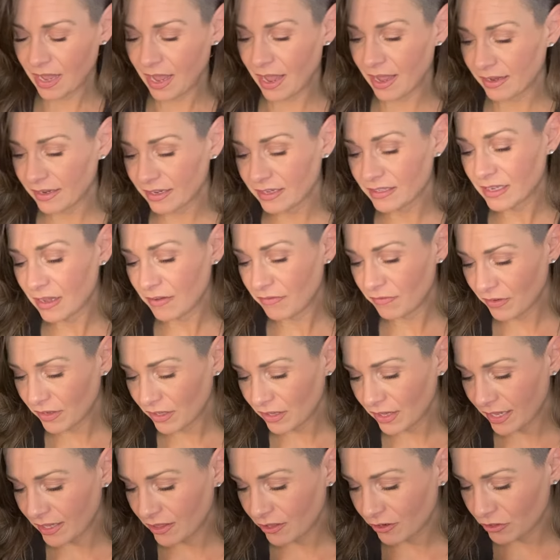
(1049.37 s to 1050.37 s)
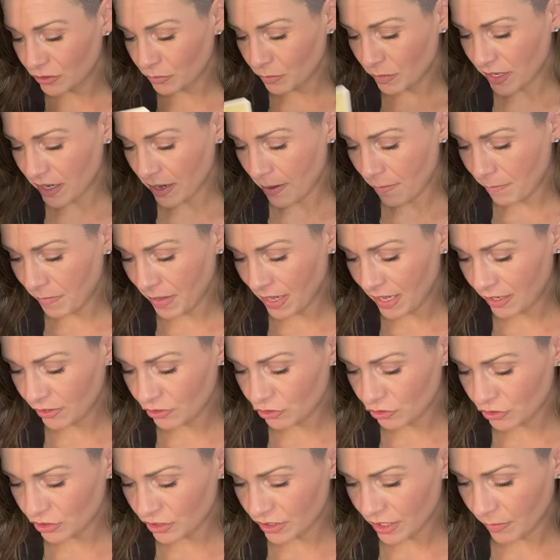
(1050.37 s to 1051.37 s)
because I feel like there's been a
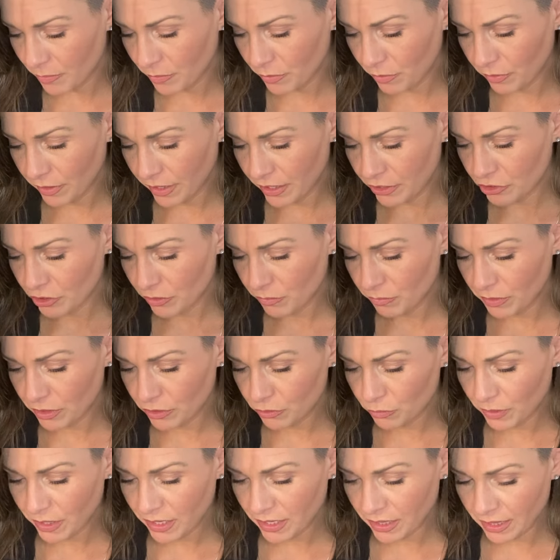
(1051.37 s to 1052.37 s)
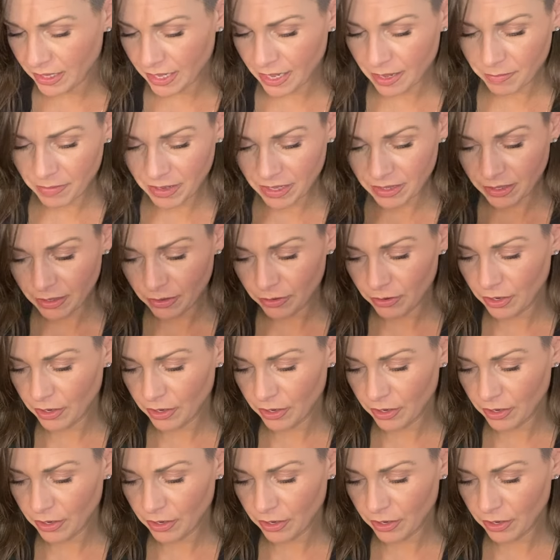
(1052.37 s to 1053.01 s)
major separation between them and